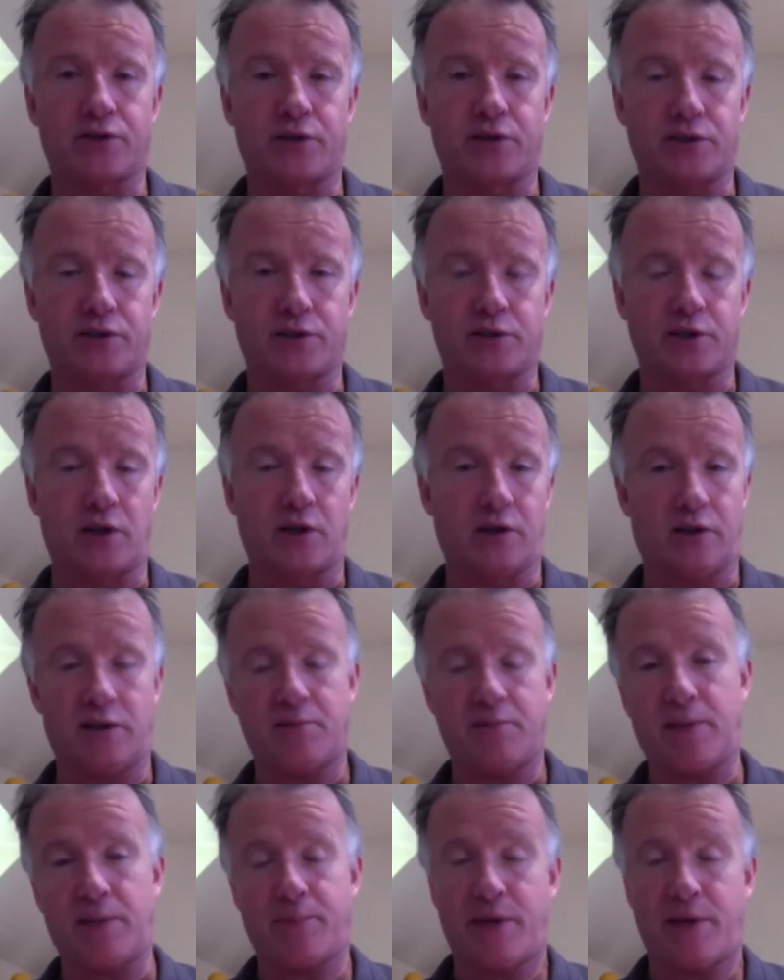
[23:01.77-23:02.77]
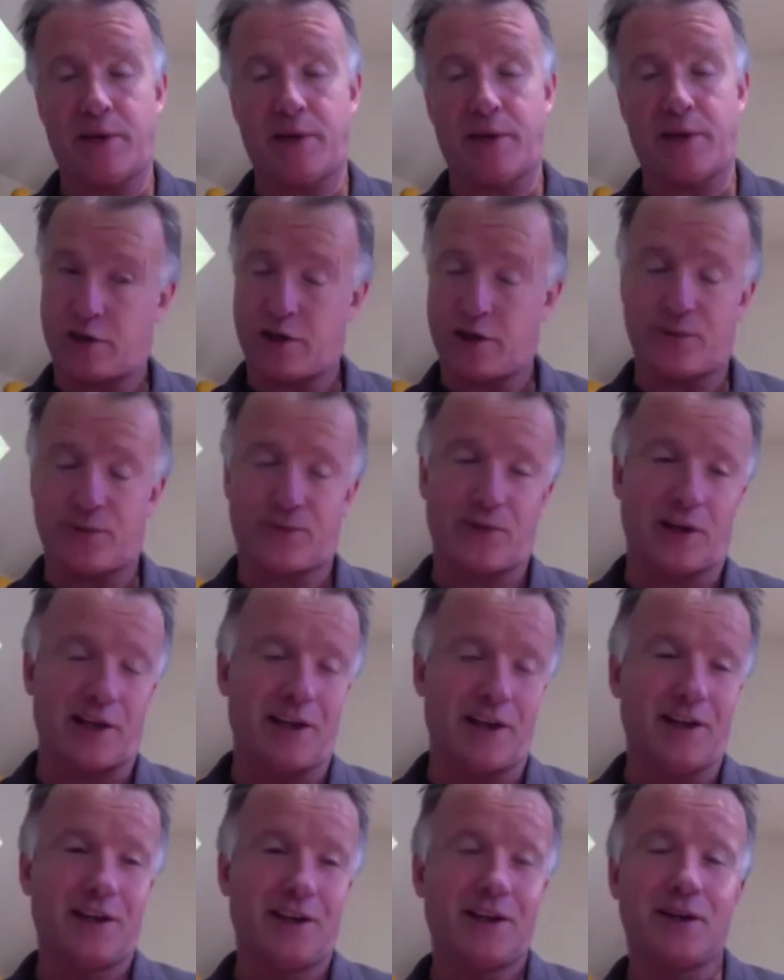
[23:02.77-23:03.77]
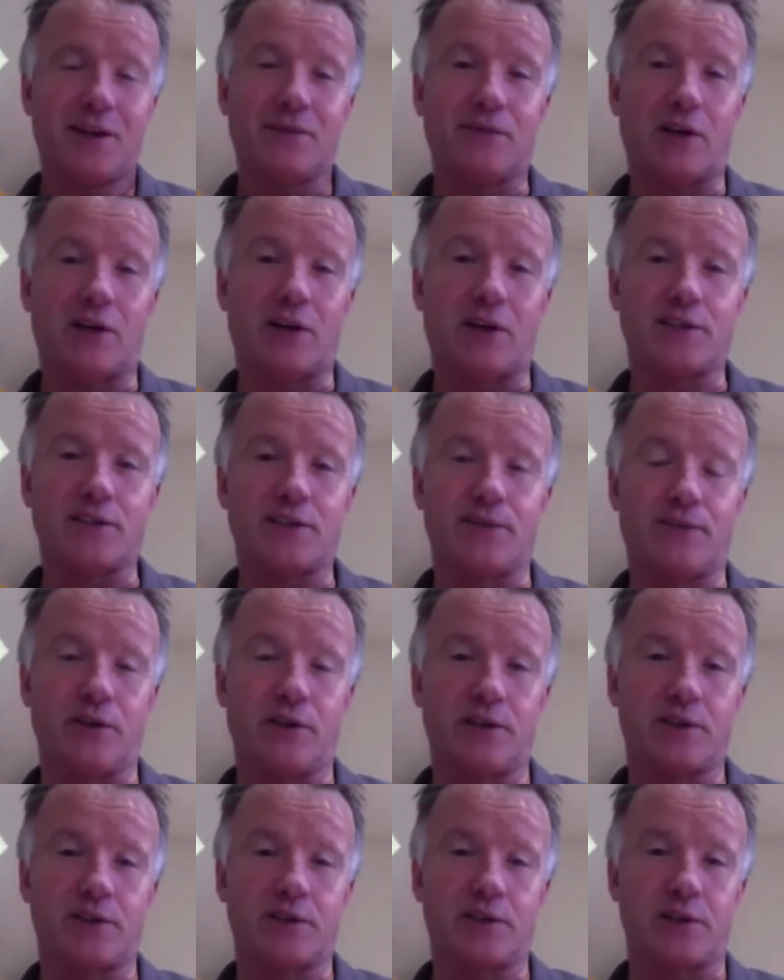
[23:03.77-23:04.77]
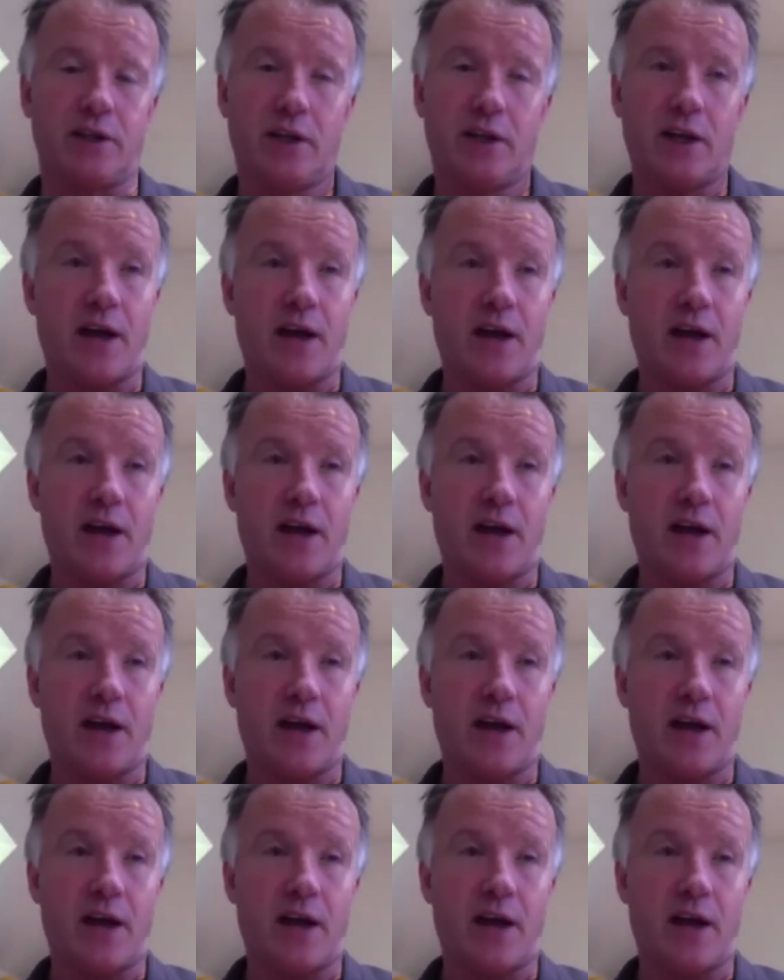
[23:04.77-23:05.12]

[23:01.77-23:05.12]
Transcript: to Scotland the Big Picture, and hopefully vice versa.